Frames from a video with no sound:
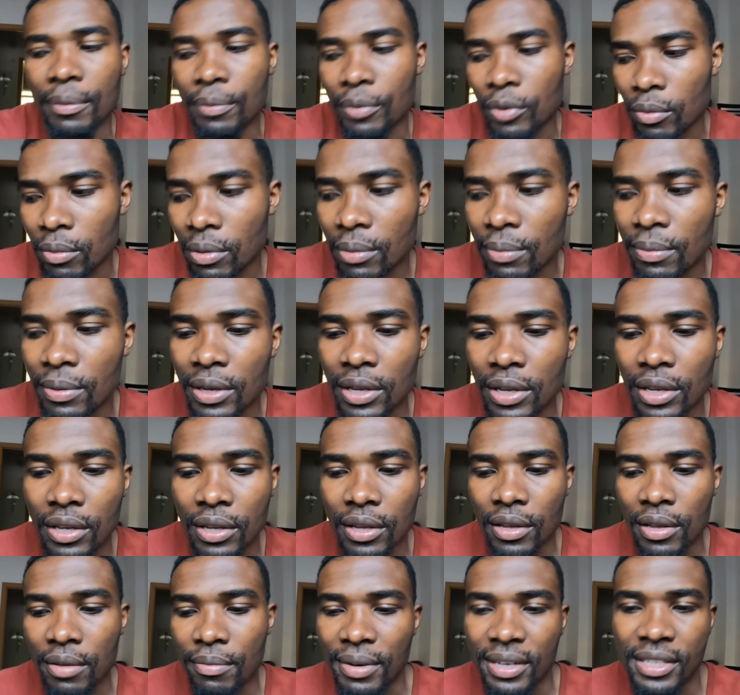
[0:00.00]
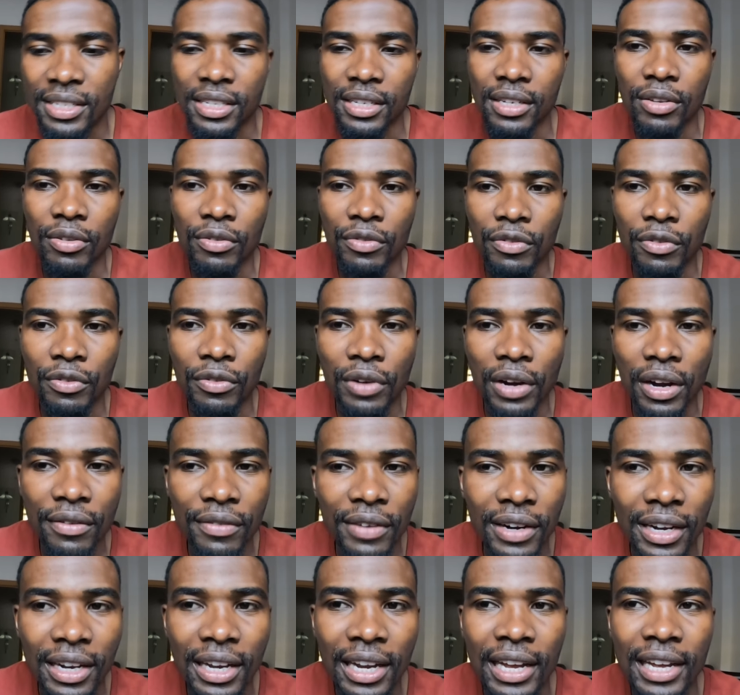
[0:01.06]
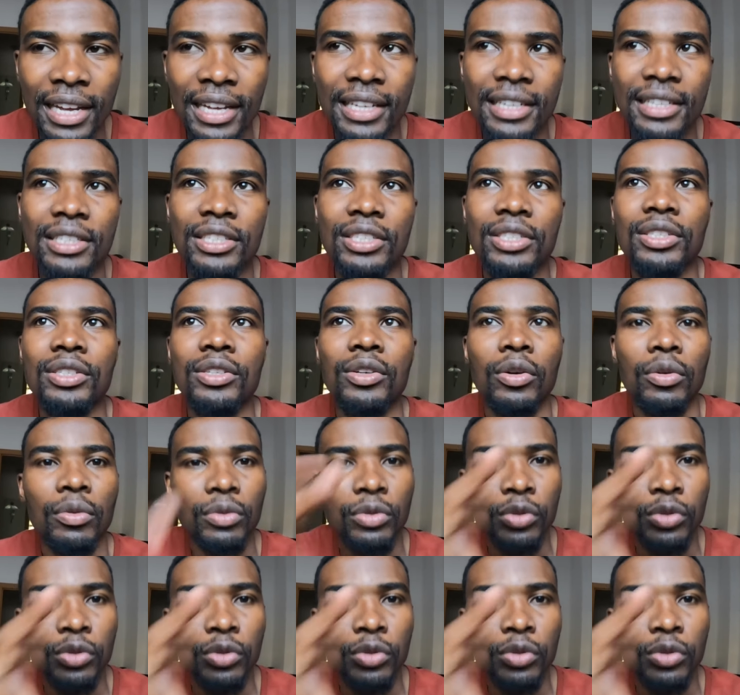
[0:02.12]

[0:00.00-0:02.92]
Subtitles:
probably imagine if you have a client,